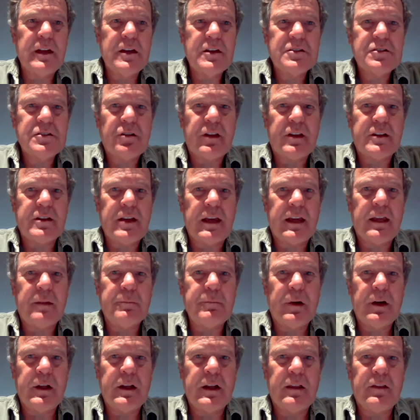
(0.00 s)
so they're taking
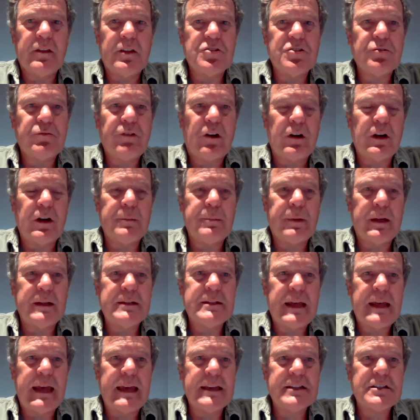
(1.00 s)
money that you've already paid
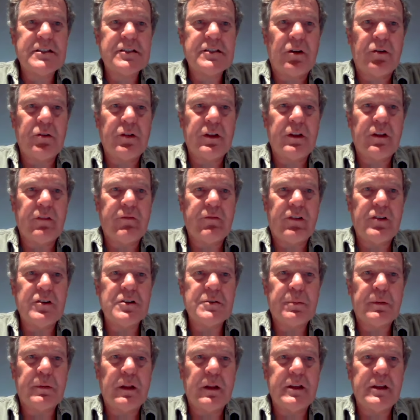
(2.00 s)
taxes on in the
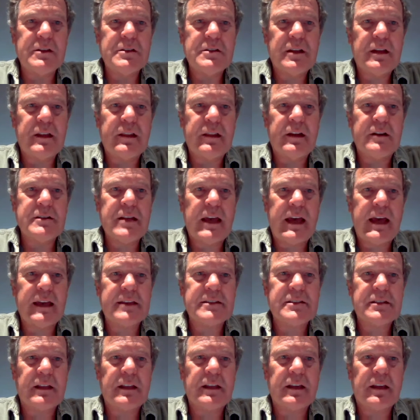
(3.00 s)
first place, and they're
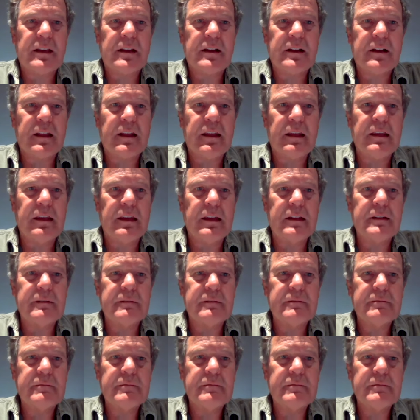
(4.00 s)
taxing it again.